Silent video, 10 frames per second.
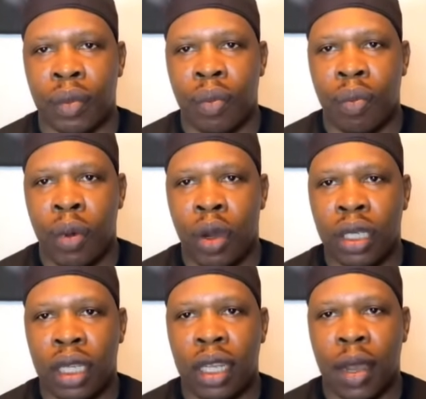
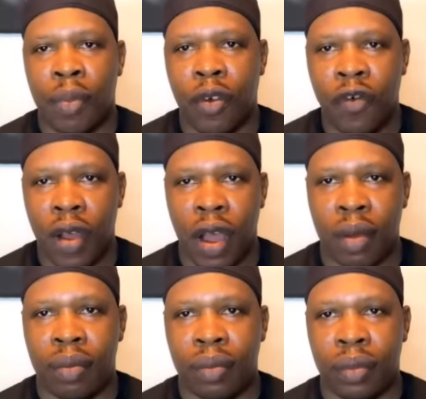Bounty Killer
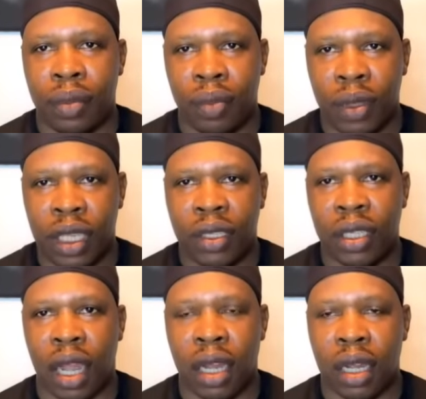performed this
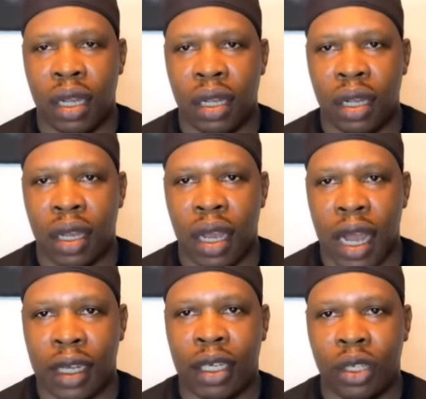song
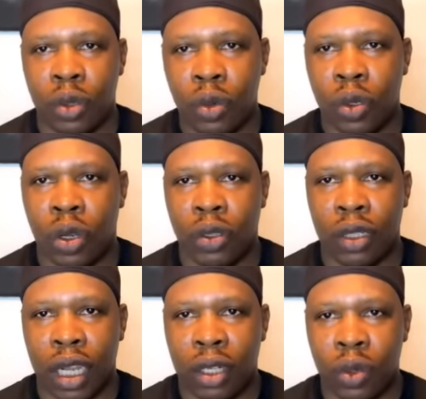at the
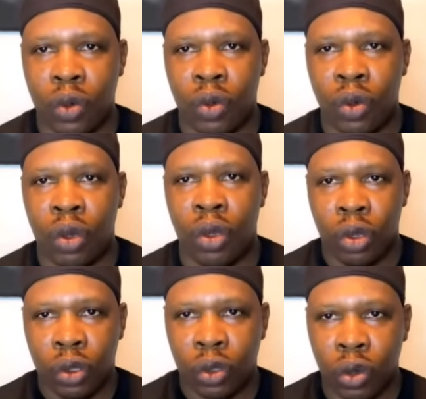2002
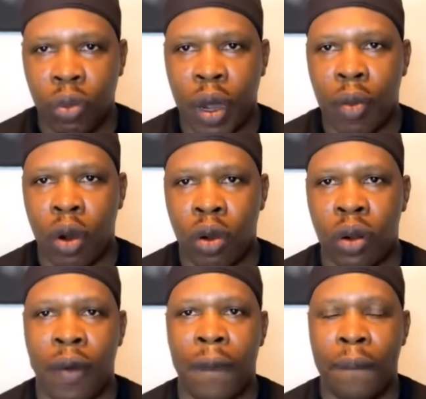Super Bowl
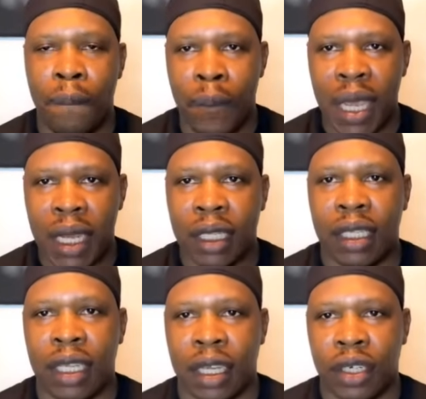main
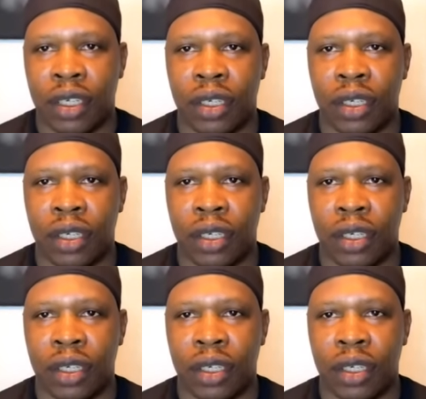stage.